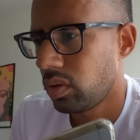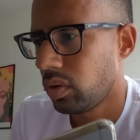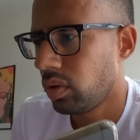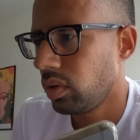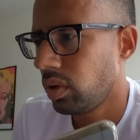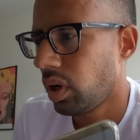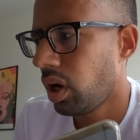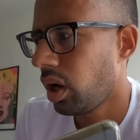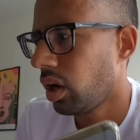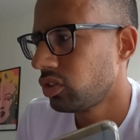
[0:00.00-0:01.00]
Cool.
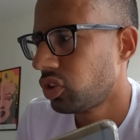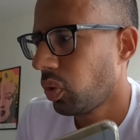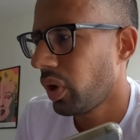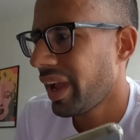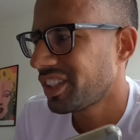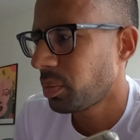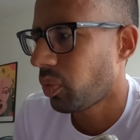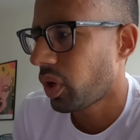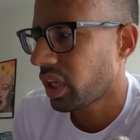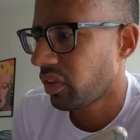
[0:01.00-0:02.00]
So what has
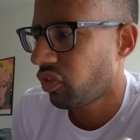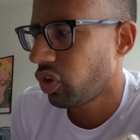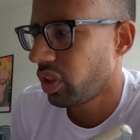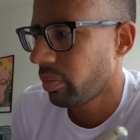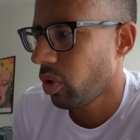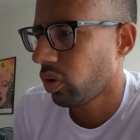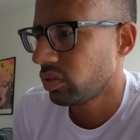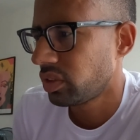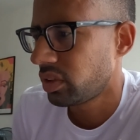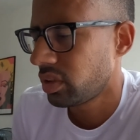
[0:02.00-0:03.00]
been working for you the
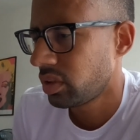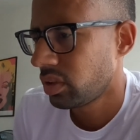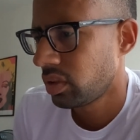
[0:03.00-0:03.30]
most?